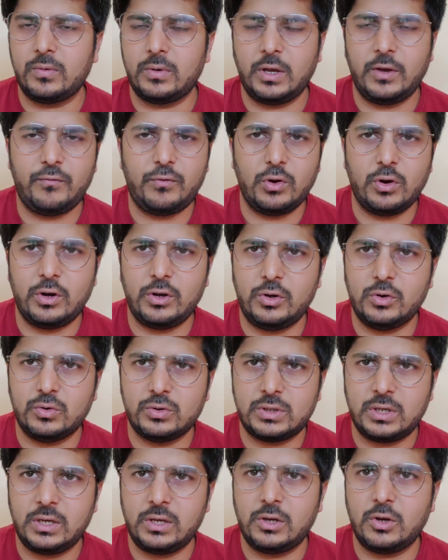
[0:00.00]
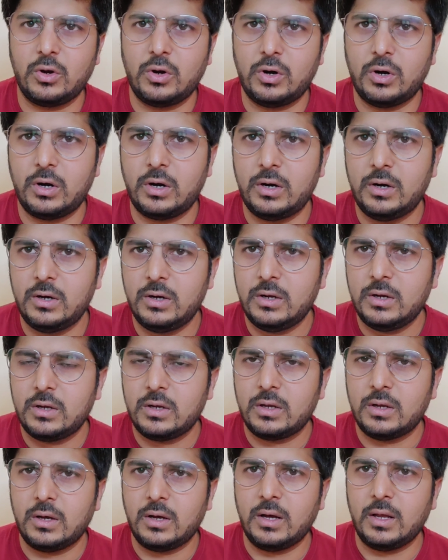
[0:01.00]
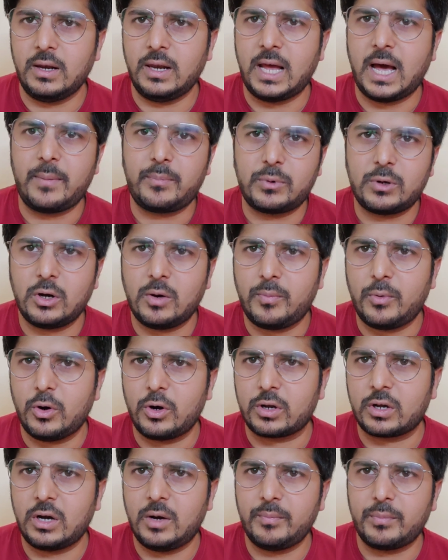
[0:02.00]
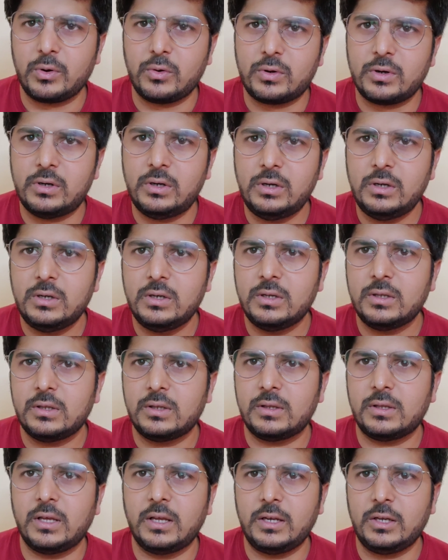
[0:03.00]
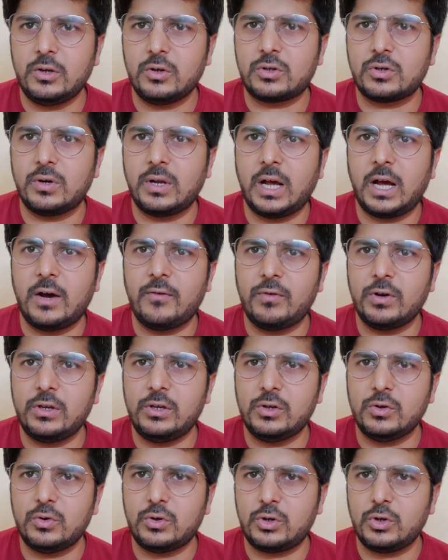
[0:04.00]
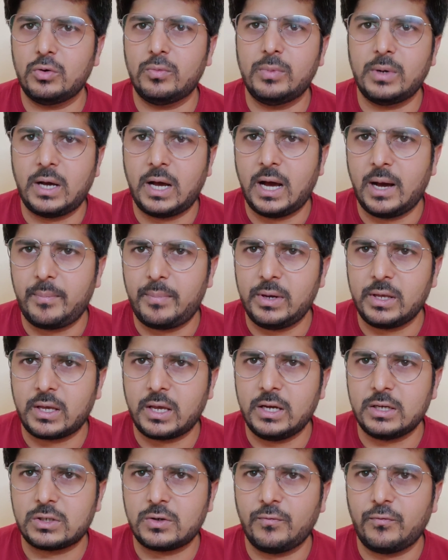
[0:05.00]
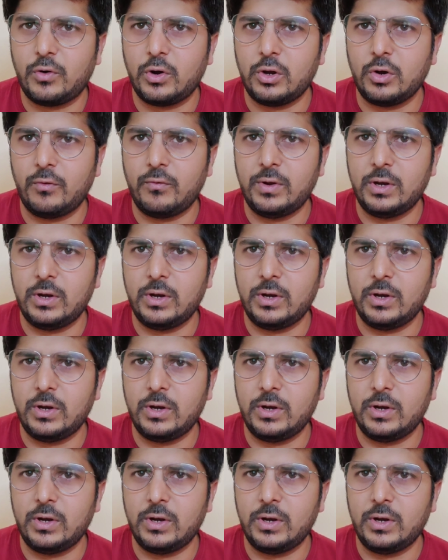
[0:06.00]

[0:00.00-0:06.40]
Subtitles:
if you are using your laptop or a computer, then you should have a YouTube application for your